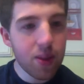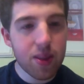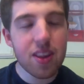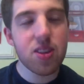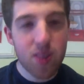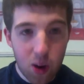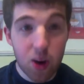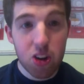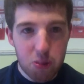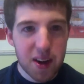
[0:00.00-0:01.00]
this
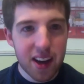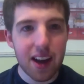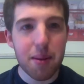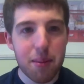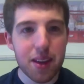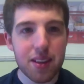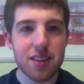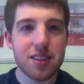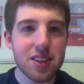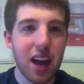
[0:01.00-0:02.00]
story's been done,
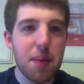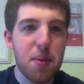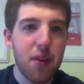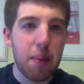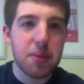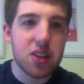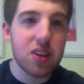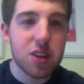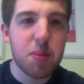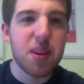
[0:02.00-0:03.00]
this type of episode
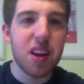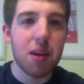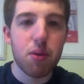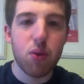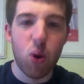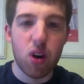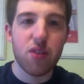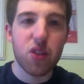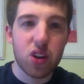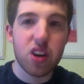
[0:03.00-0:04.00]
has been done before, and
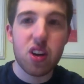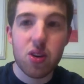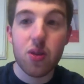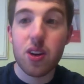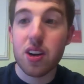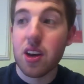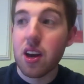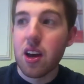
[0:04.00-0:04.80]
if you're gonna do it,